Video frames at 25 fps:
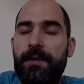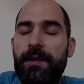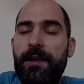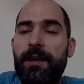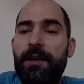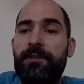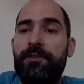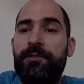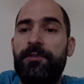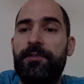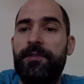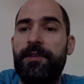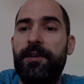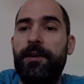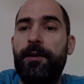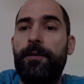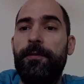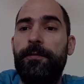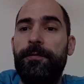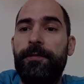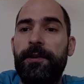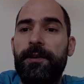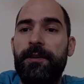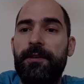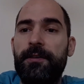get
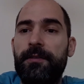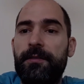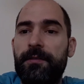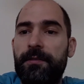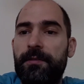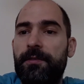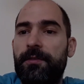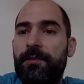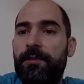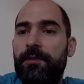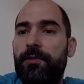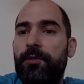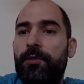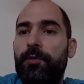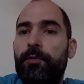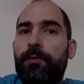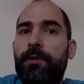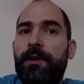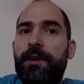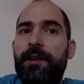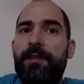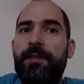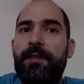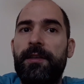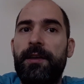yourself and do
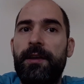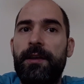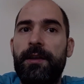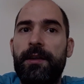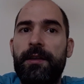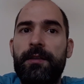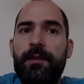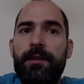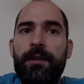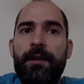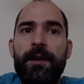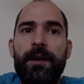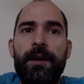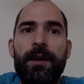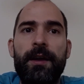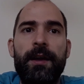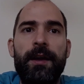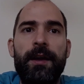what is needed.